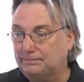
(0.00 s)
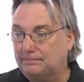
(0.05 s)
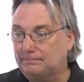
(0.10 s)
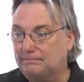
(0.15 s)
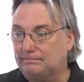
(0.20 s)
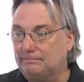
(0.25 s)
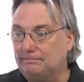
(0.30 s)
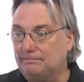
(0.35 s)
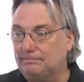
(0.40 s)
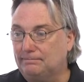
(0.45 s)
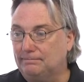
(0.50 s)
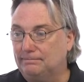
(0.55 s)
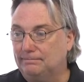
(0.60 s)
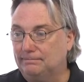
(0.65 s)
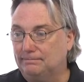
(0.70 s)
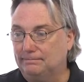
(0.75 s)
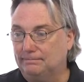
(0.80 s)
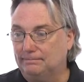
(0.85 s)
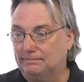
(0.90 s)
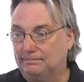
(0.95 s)

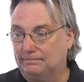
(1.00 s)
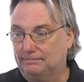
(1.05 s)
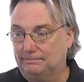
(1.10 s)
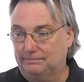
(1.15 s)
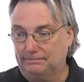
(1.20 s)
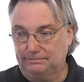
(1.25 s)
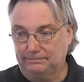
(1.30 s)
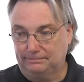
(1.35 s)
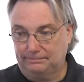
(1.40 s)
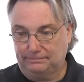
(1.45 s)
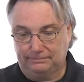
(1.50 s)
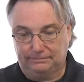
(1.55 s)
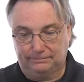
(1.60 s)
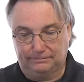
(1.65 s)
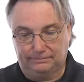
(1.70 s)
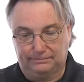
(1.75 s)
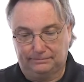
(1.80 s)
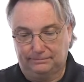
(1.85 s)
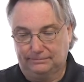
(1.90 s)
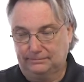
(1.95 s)

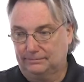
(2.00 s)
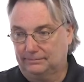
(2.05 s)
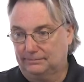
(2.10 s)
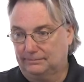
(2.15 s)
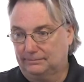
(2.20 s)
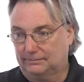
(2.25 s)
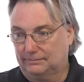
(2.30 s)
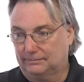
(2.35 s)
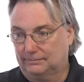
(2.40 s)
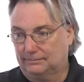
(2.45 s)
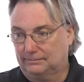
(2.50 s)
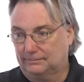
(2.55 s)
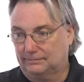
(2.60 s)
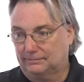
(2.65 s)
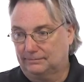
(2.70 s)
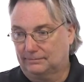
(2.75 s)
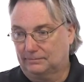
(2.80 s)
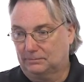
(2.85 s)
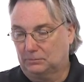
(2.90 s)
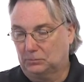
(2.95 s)

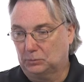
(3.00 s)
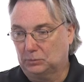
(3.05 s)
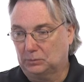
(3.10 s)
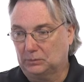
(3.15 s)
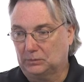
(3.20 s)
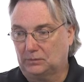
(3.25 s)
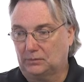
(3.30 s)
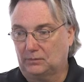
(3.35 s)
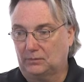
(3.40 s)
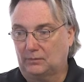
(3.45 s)
Nobody speaks.